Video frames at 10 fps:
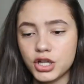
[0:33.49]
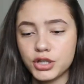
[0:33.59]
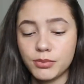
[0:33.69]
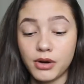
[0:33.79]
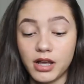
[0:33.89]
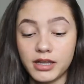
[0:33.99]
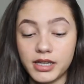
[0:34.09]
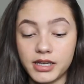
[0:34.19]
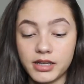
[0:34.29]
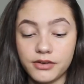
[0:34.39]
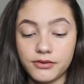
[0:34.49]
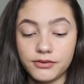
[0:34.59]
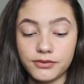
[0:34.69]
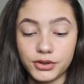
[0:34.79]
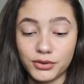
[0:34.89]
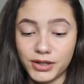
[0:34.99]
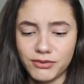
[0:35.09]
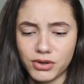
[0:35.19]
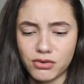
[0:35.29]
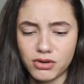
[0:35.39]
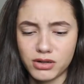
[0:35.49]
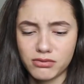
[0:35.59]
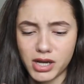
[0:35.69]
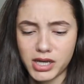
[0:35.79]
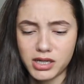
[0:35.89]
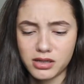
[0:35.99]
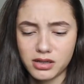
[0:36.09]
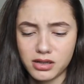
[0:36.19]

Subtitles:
Should probably screen record, right?